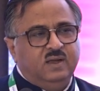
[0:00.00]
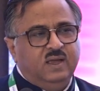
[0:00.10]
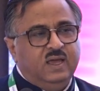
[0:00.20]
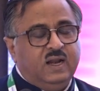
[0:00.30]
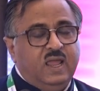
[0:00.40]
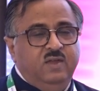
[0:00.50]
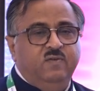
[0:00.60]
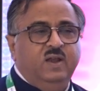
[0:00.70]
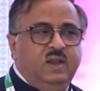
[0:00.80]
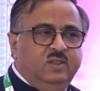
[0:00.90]

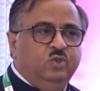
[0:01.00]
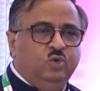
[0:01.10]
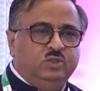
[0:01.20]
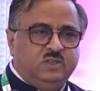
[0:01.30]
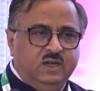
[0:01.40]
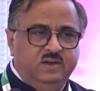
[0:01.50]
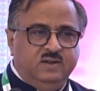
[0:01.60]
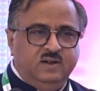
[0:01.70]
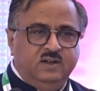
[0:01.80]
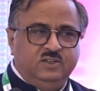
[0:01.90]
arrival in those
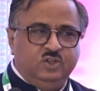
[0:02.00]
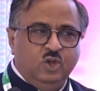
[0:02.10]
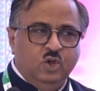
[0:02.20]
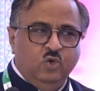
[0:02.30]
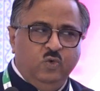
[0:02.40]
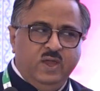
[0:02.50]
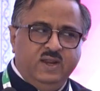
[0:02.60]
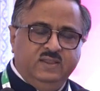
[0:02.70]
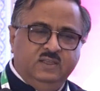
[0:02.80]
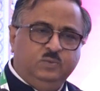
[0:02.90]
centers where
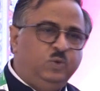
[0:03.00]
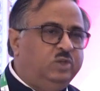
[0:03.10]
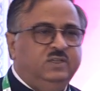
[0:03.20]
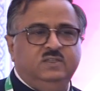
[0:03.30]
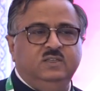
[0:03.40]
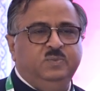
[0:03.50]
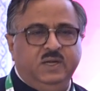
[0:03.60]
this process is being